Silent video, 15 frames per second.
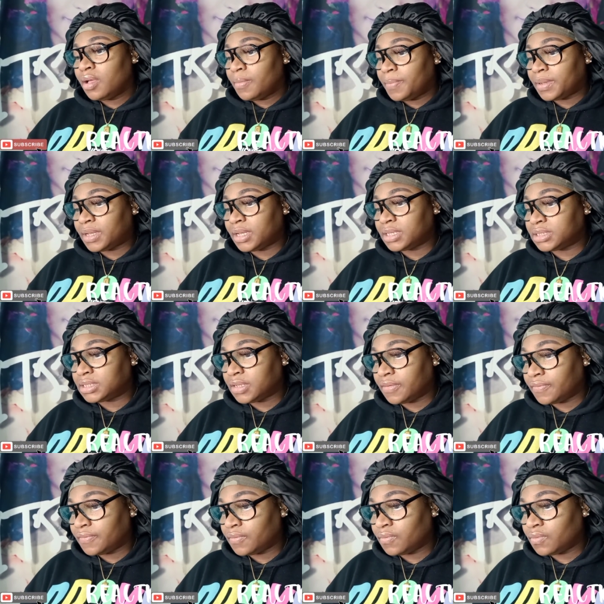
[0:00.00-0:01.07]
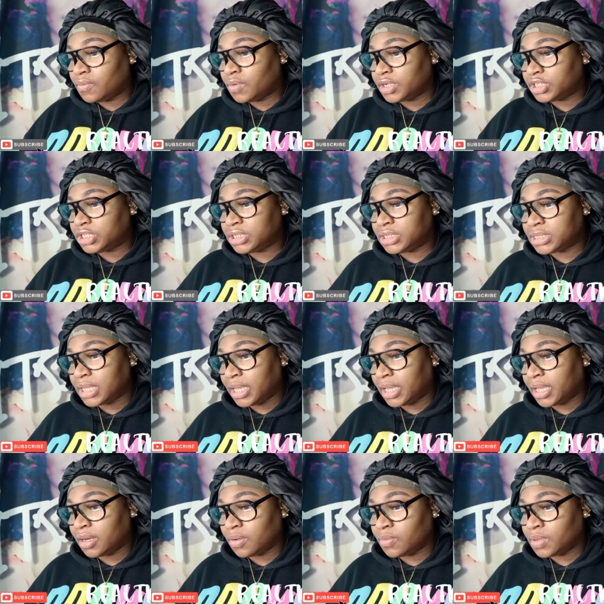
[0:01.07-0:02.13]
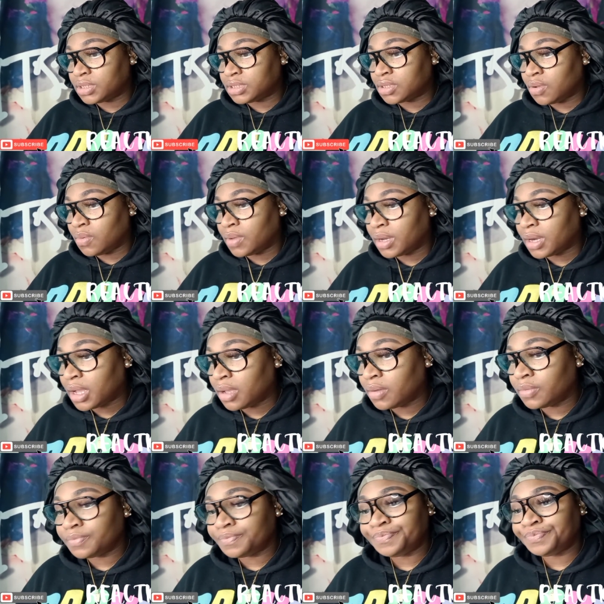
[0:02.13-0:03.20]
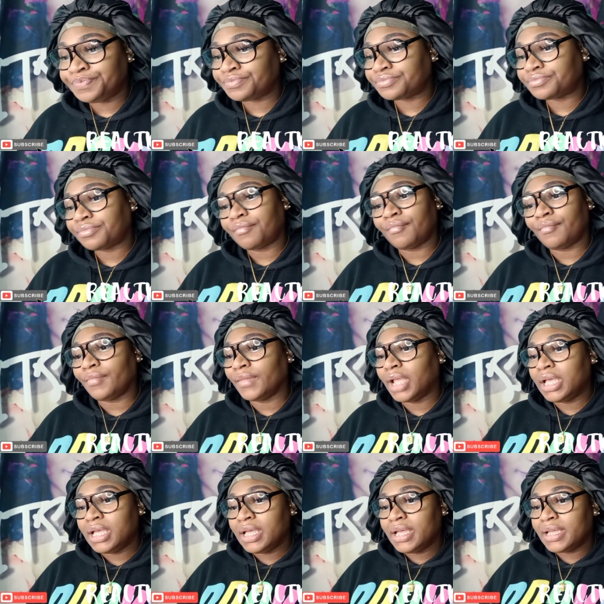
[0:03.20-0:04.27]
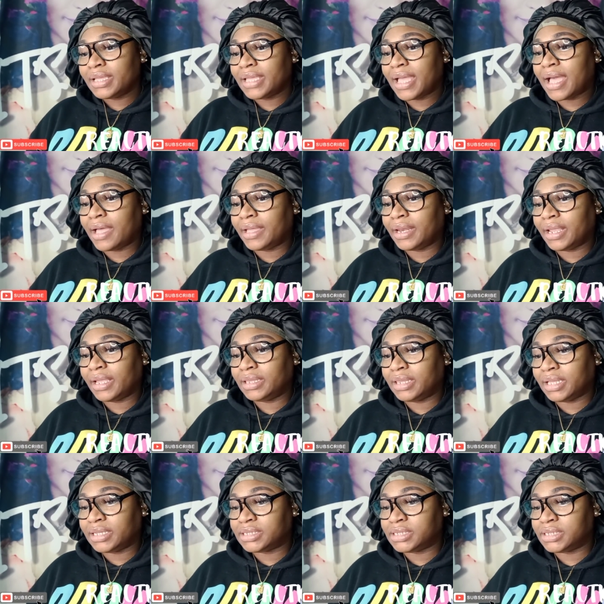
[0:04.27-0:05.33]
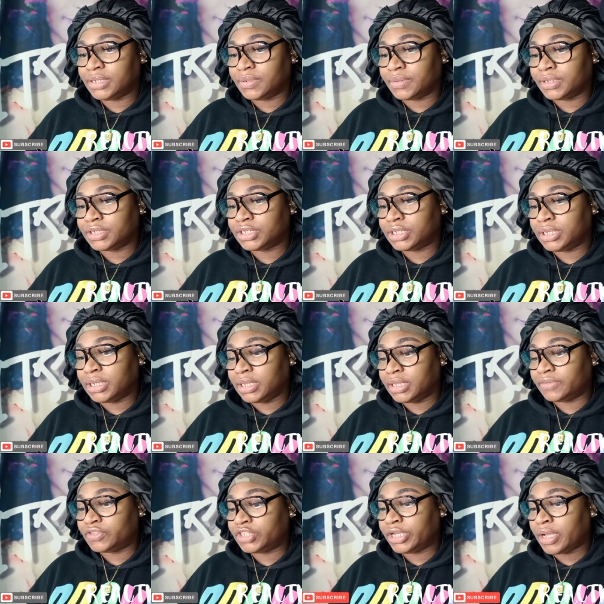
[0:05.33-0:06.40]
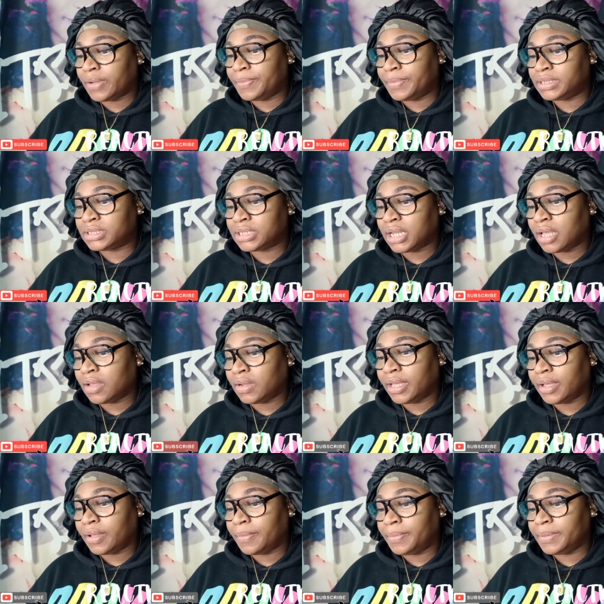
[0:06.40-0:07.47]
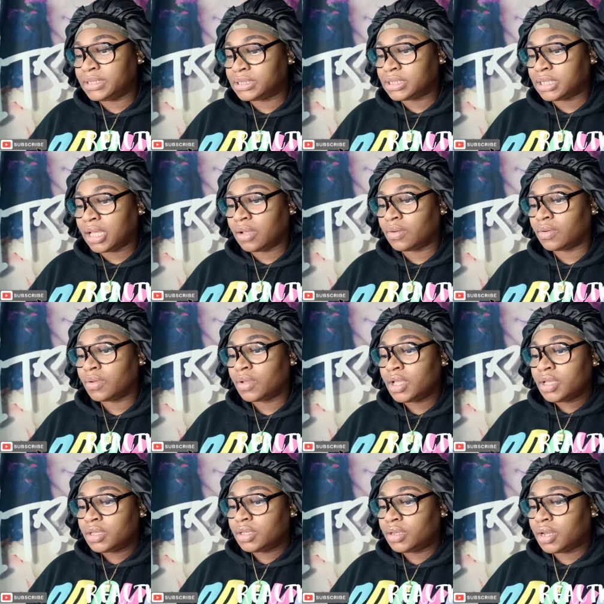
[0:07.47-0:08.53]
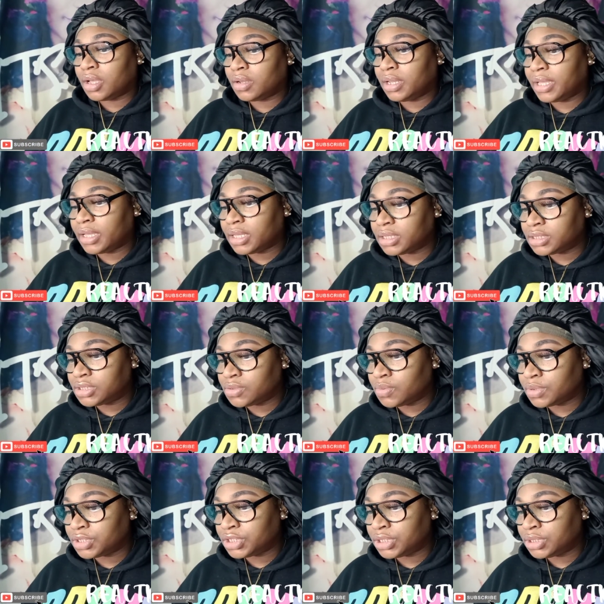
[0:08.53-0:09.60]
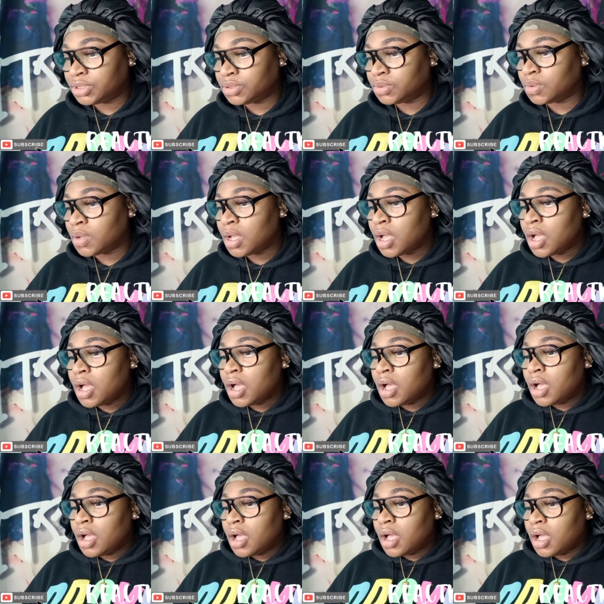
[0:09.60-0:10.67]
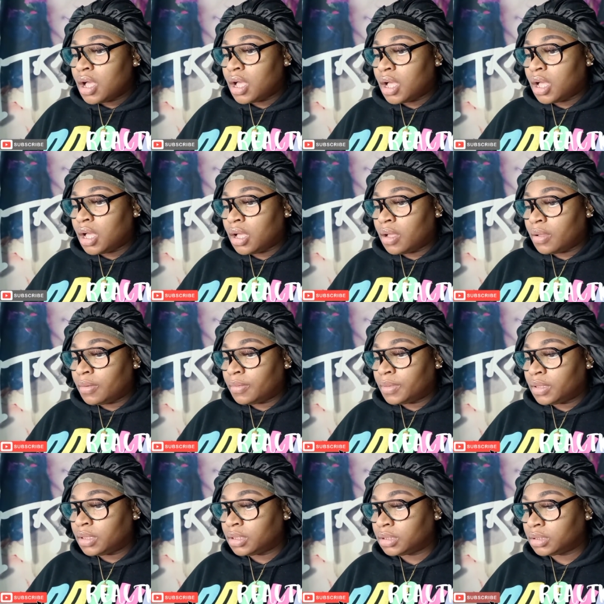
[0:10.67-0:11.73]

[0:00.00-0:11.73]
because of what she's saying or what's going on yeah, it ain't that serious shit. If she gonna be slow, let her be slow. You know, let her do what she do. Um